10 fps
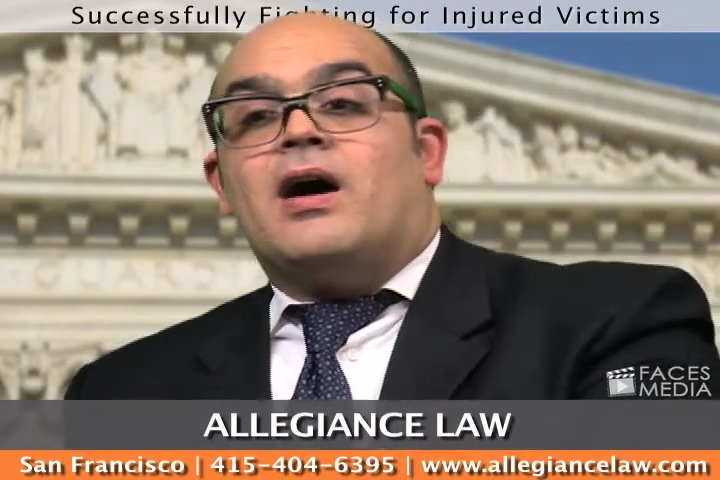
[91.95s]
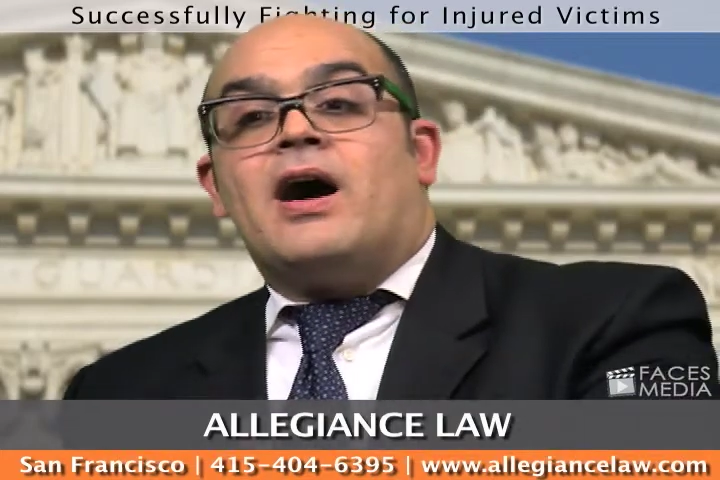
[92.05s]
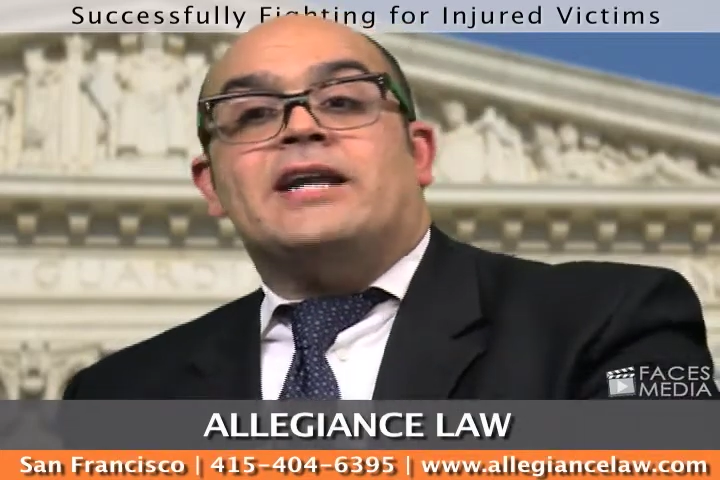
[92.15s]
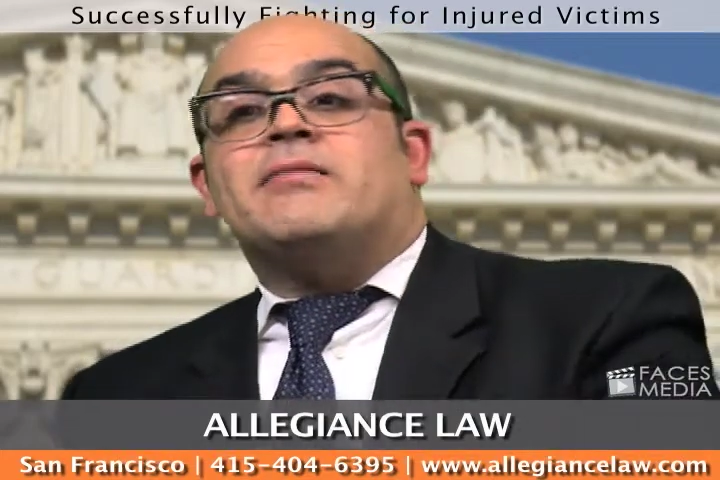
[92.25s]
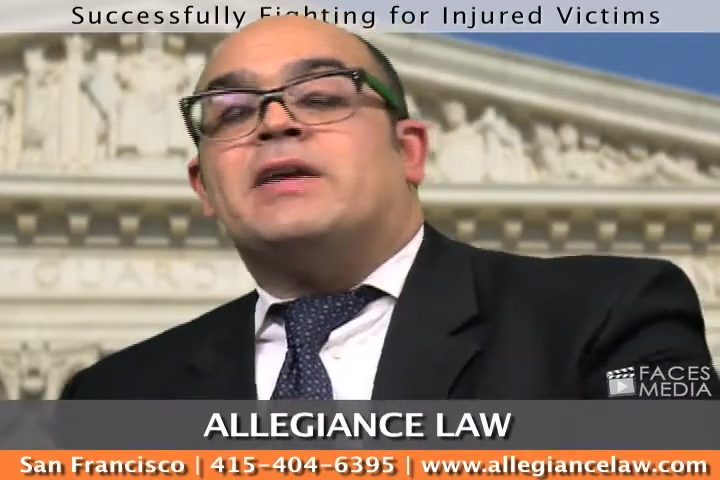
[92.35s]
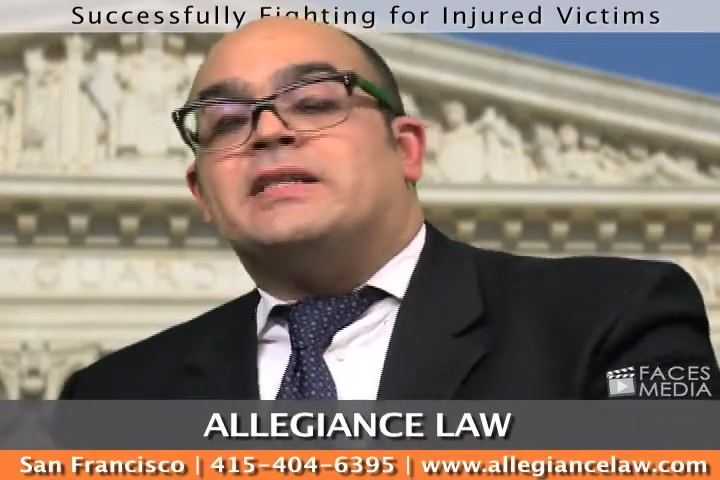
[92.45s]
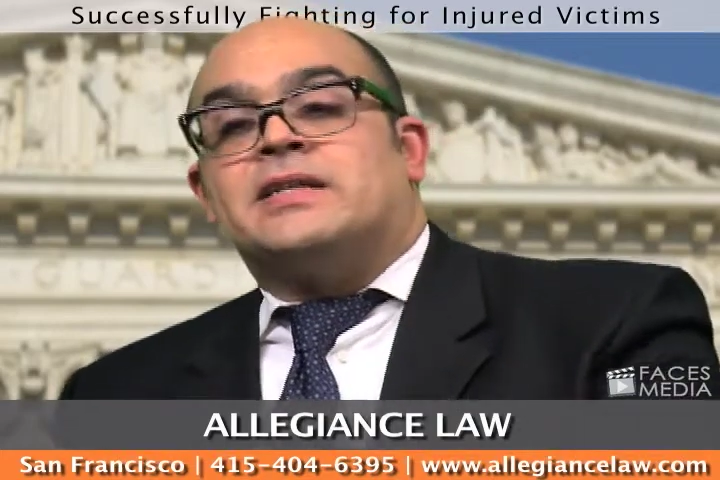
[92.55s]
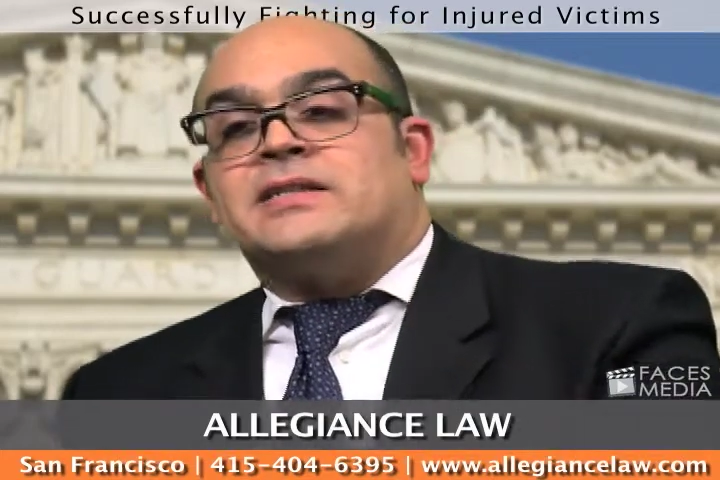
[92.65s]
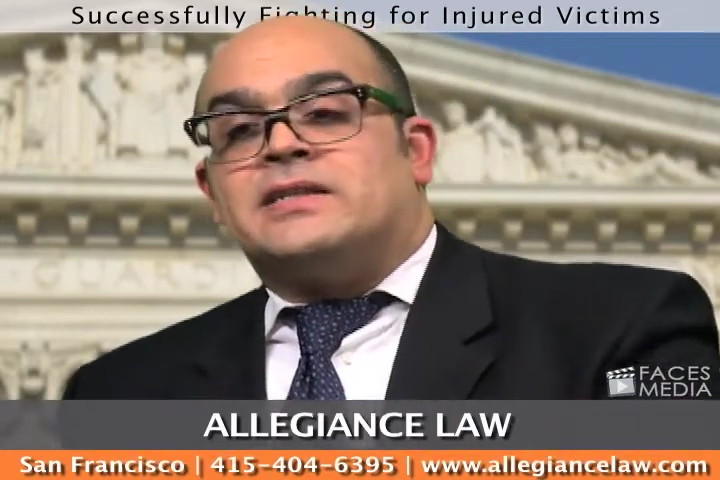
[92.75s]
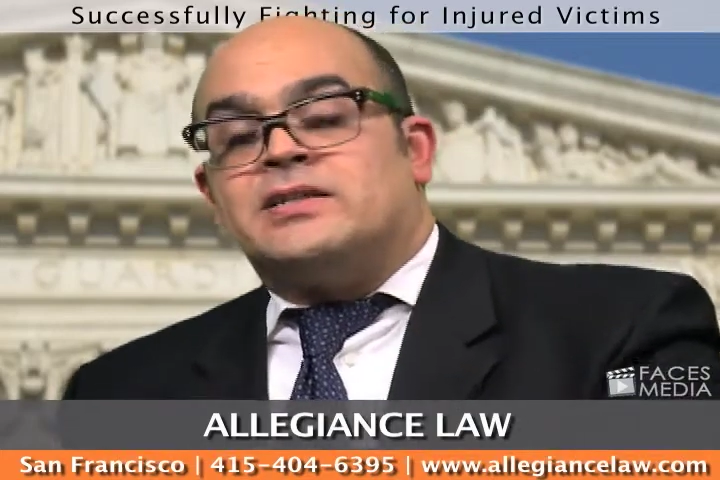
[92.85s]
I can make the
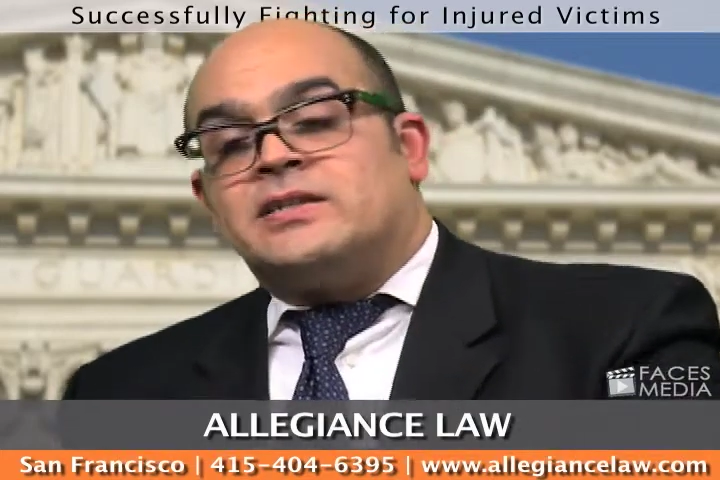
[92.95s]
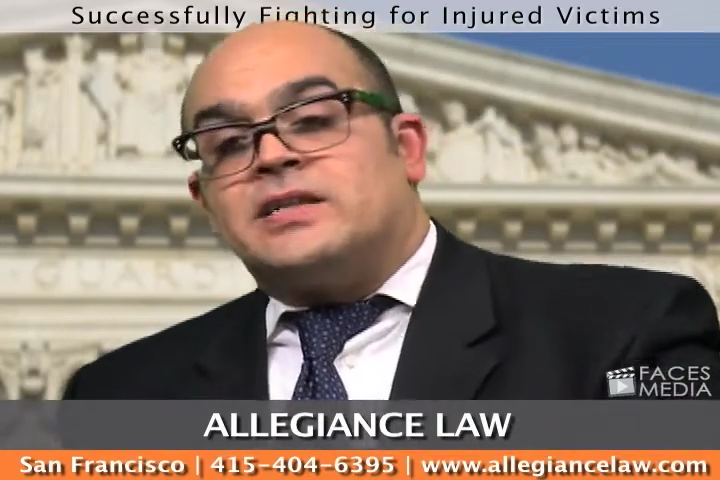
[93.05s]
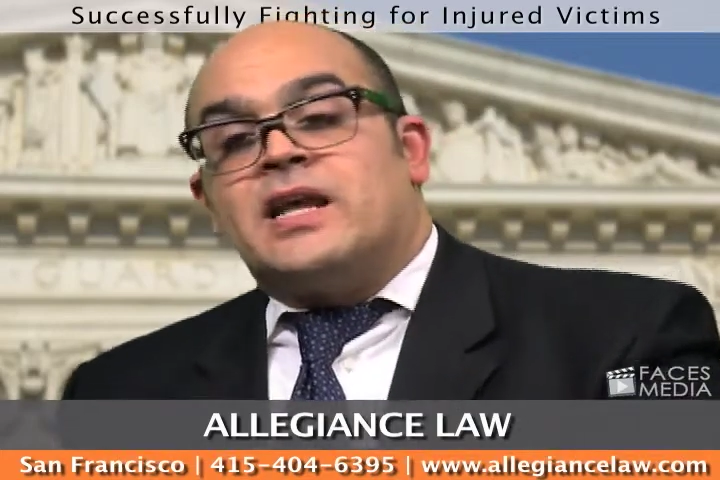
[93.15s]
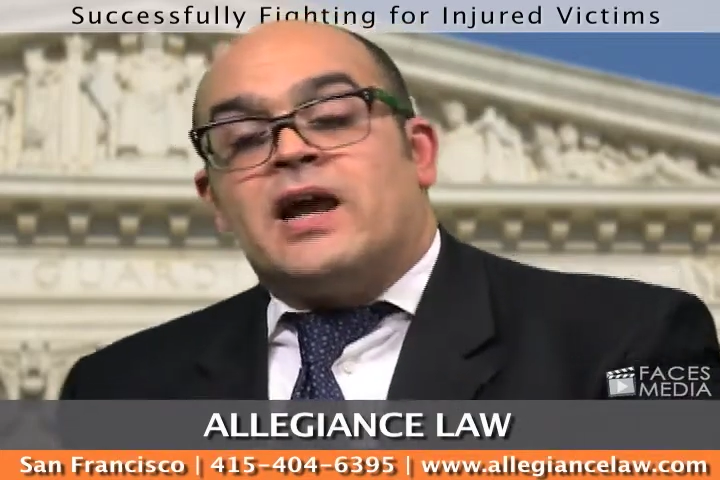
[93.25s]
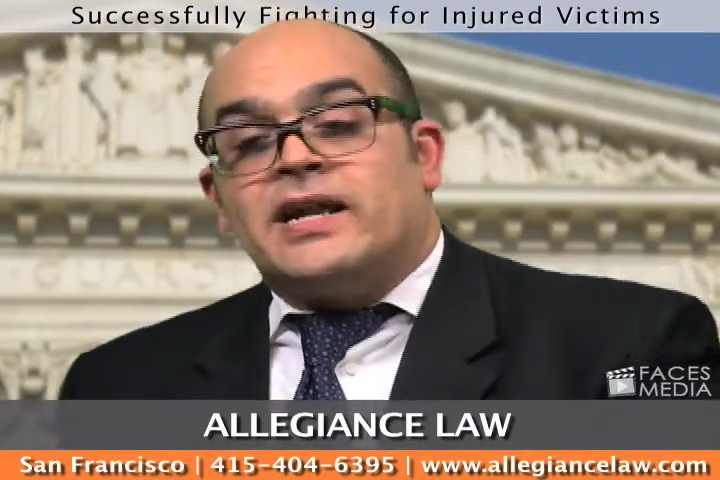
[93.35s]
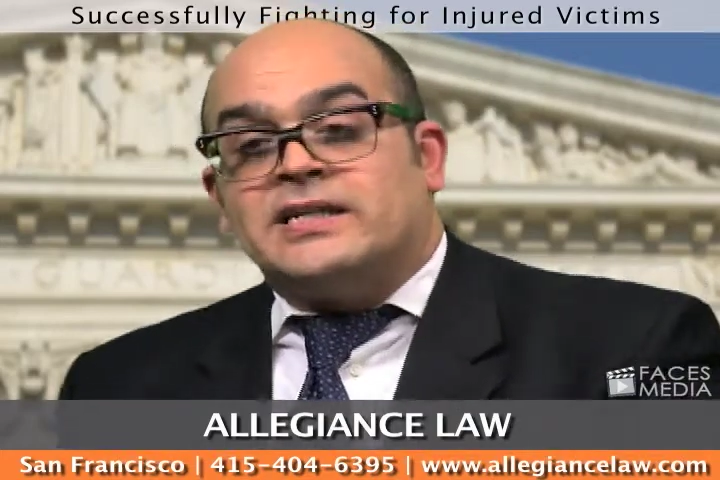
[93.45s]
decisions, and I